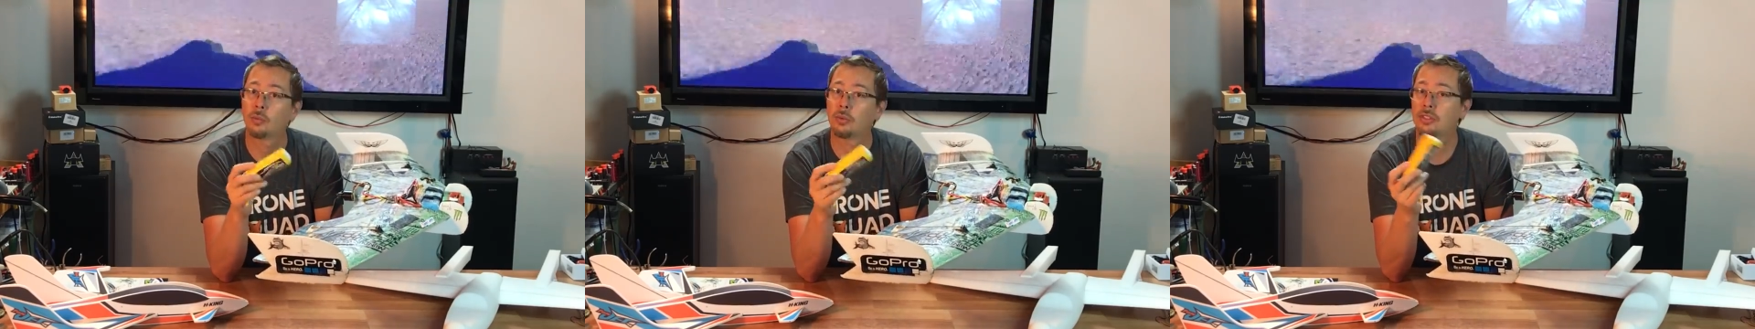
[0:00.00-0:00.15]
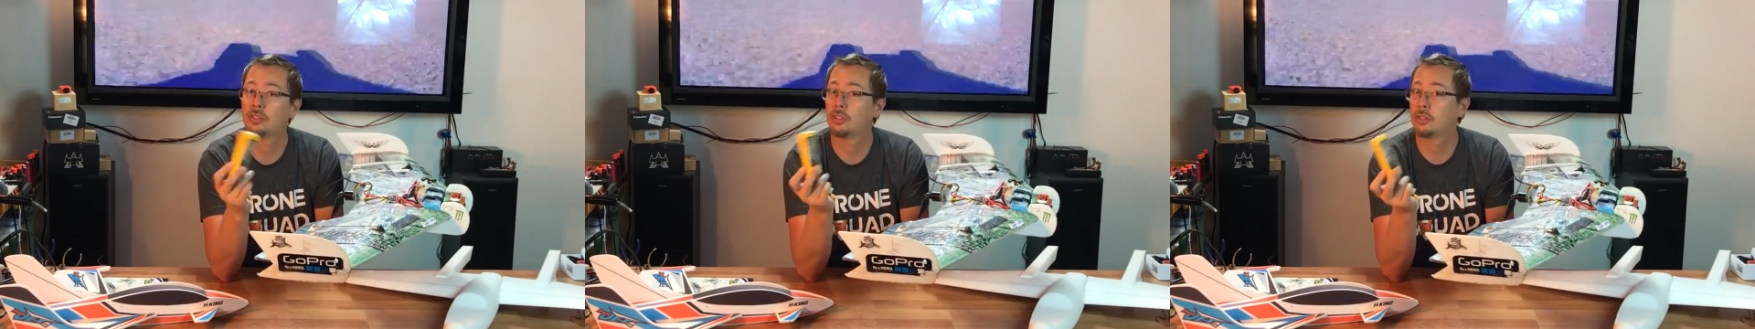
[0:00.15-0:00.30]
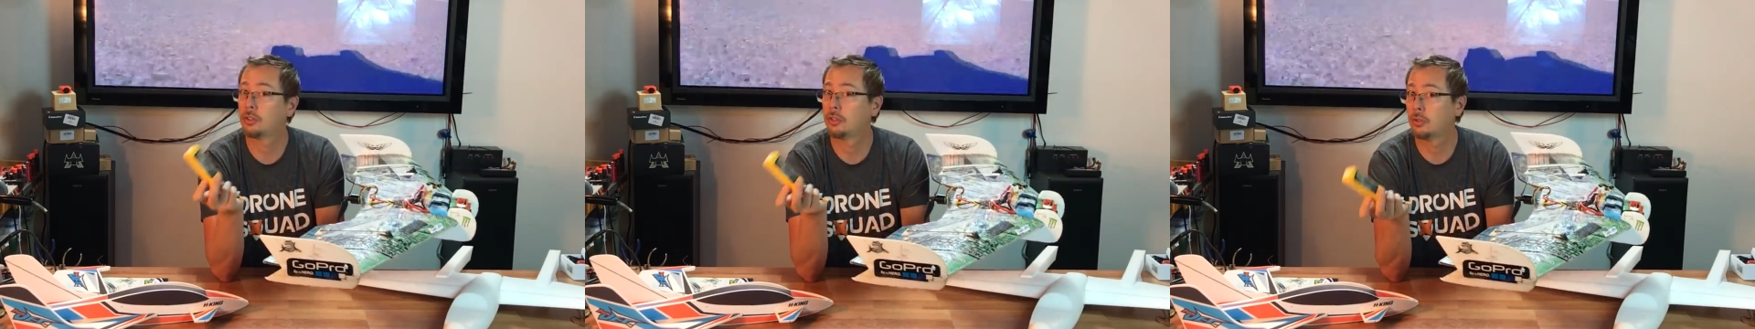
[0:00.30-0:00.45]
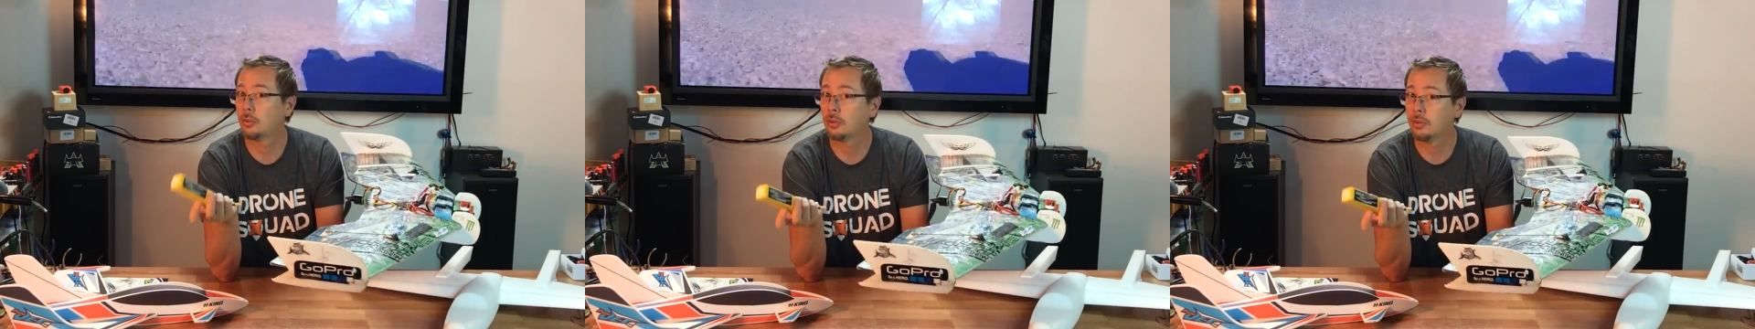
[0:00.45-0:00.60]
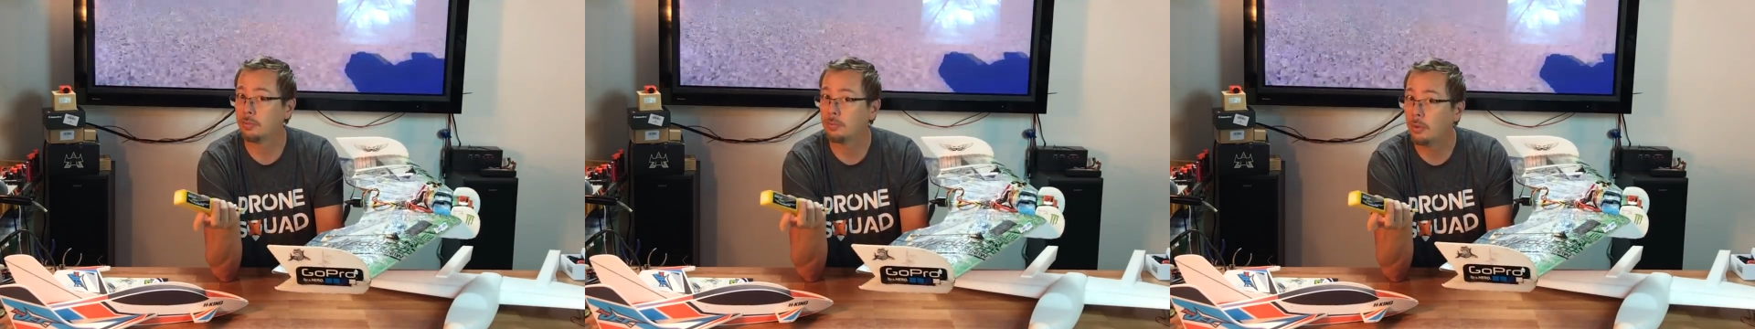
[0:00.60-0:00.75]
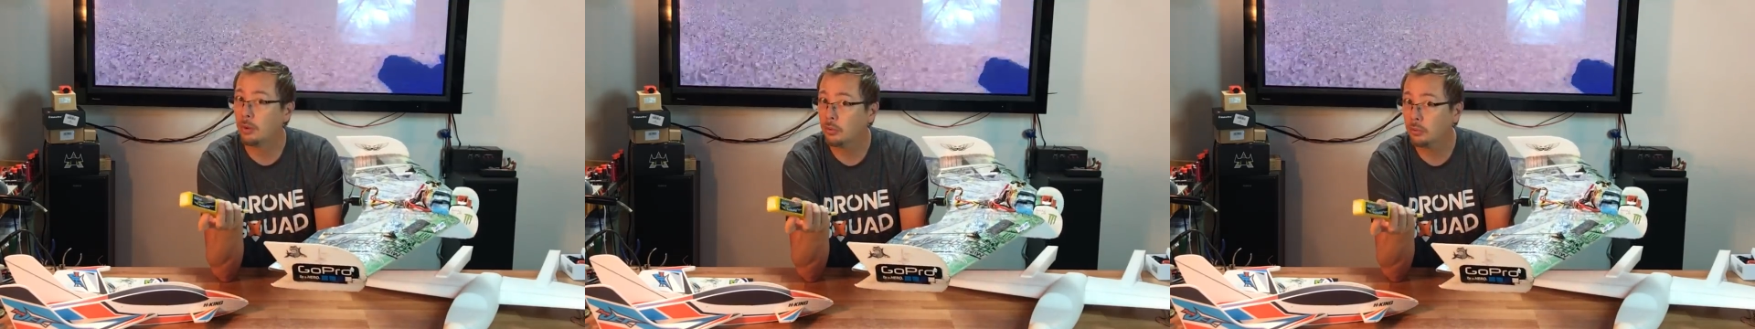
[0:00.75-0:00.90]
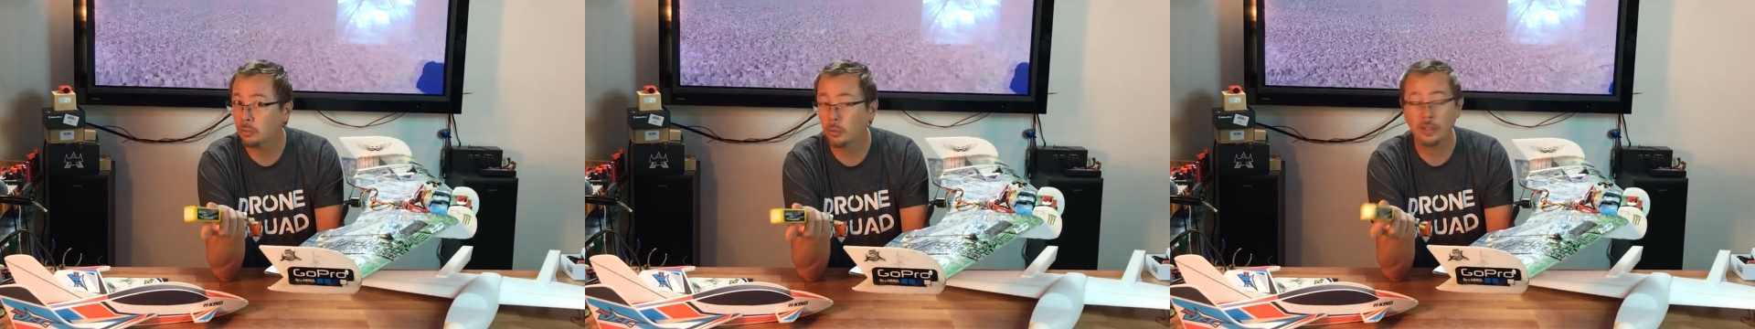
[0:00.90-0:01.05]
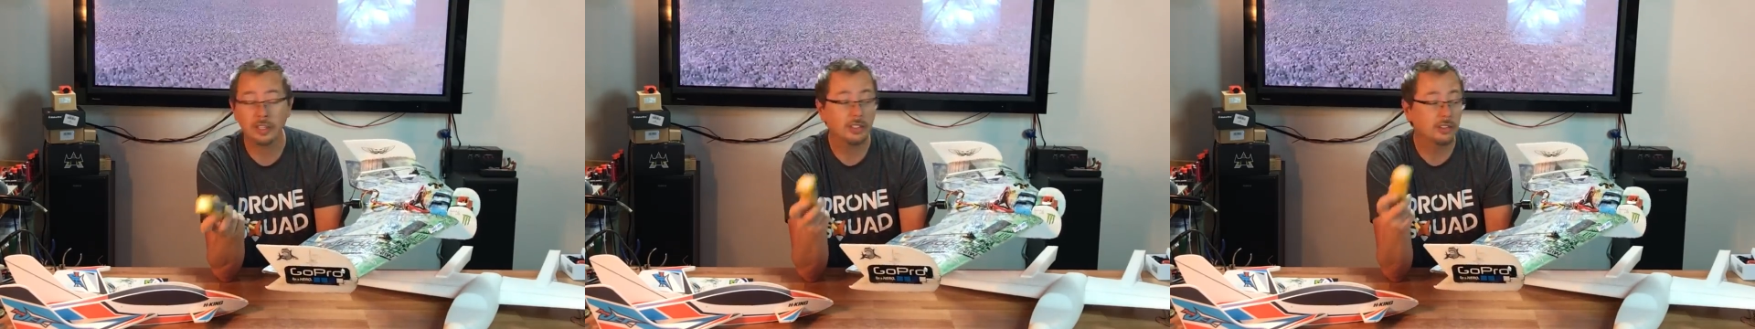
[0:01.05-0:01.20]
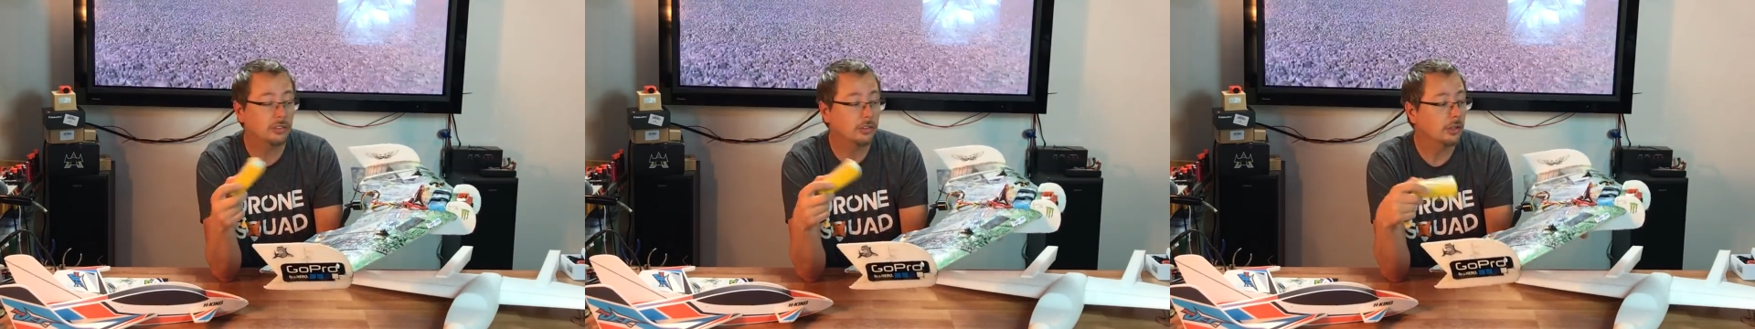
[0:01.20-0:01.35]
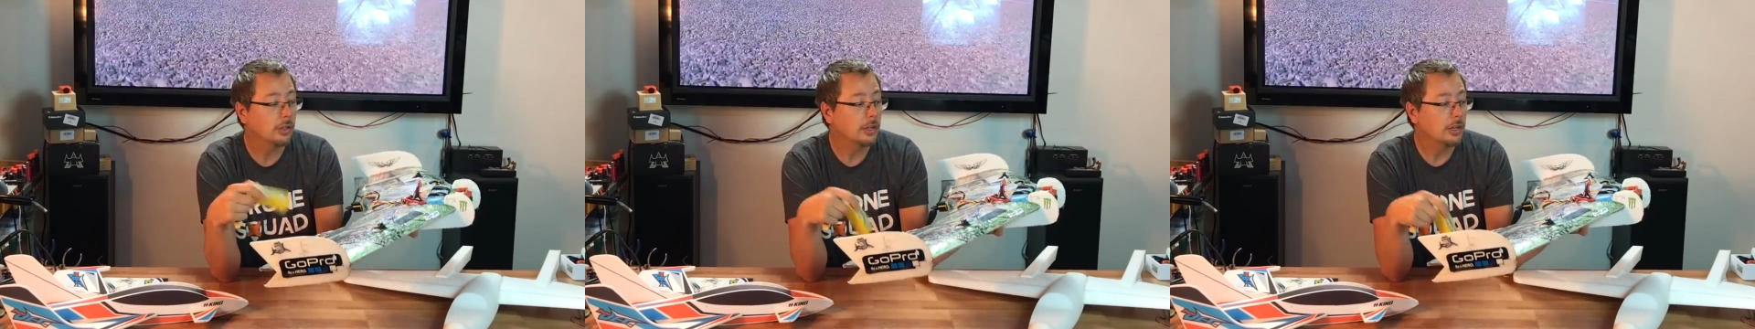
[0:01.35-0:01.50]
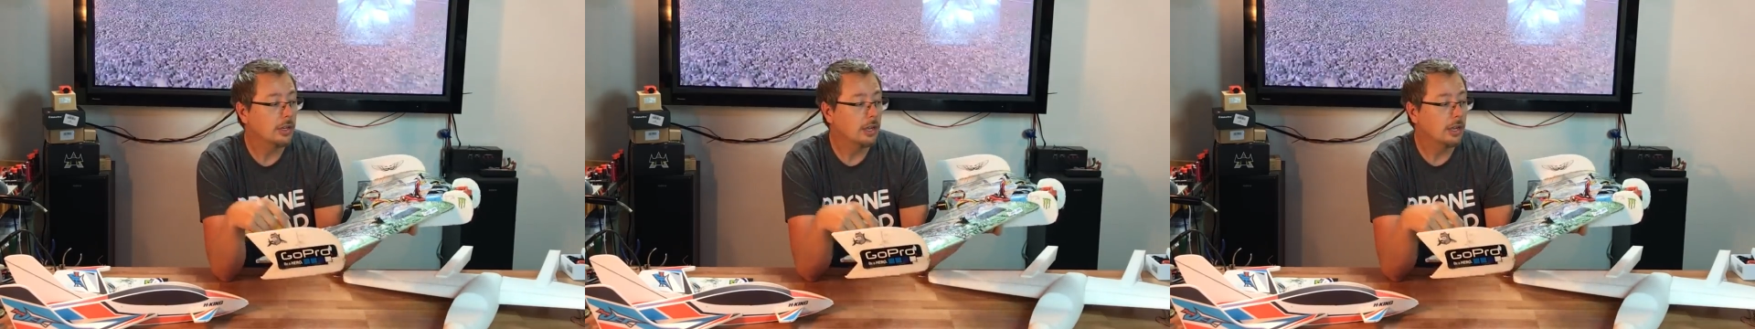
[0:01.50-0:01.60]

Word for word: which you do with most wings.